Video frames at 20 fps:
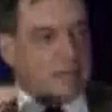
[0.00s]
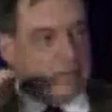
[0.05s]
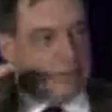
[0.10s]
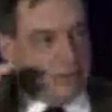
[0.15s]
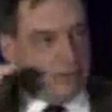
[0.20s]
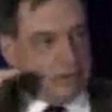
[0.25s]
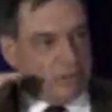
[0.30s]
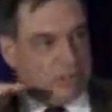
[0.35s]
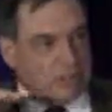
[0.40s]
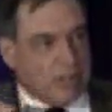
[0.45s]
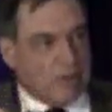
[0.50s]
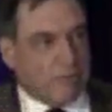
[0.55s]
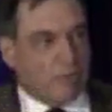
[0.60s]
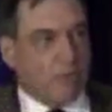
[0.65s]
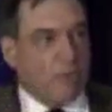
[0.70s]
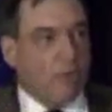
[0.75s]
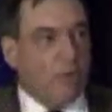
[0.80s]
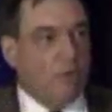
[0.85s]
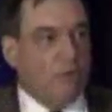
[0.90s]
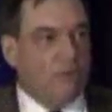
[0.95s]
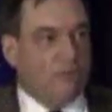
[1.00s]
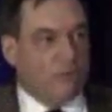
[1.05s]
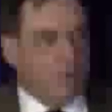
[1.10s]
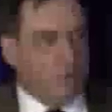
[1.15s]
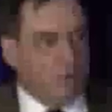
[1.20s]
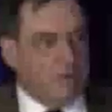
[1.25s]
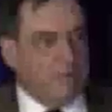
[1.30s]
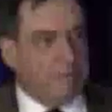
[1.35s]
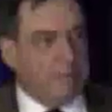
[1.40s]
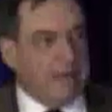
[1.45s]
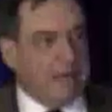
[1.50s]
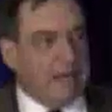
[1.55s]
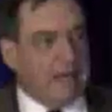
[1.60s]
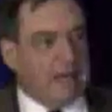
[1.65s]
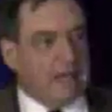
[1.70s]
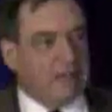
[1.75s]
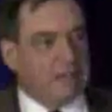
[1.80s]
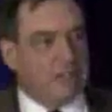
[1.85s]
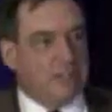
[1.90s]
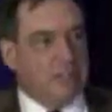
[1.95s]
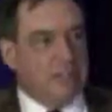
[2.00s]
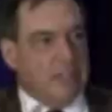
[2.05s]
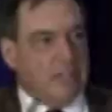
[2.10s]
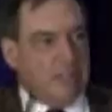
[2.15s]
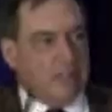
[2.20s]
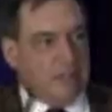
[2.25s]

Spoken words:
under a set of rules that we've passed,